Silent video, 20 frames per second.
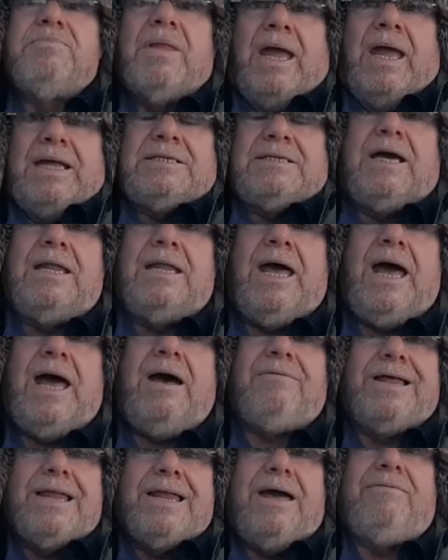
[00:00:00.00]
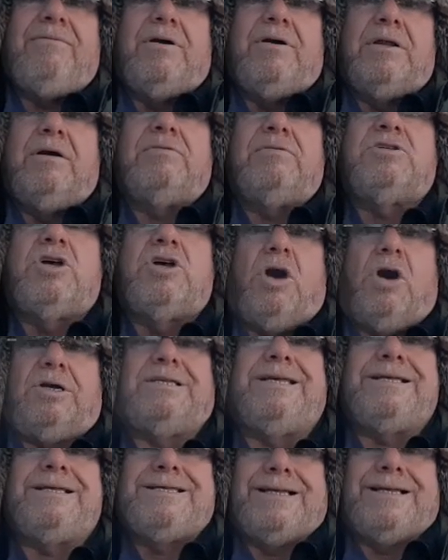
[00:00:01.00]
it's going to have a level of
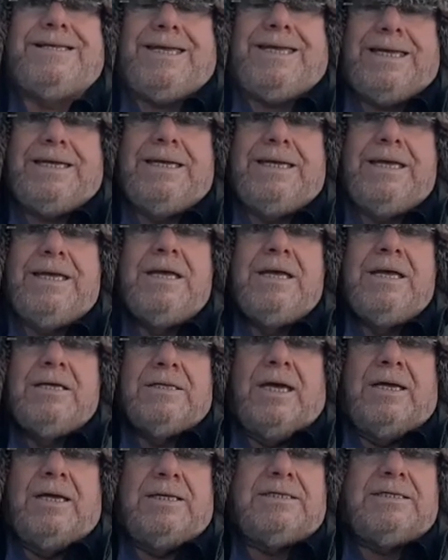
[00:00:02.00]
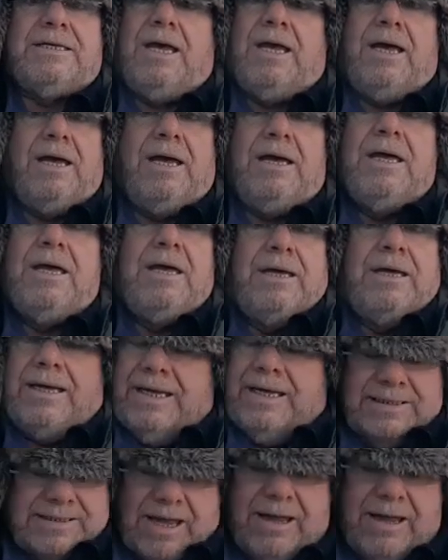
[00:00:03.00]
toxicity that
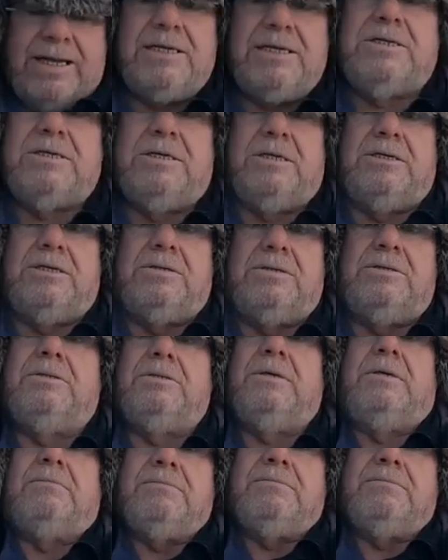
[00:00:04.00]
is going to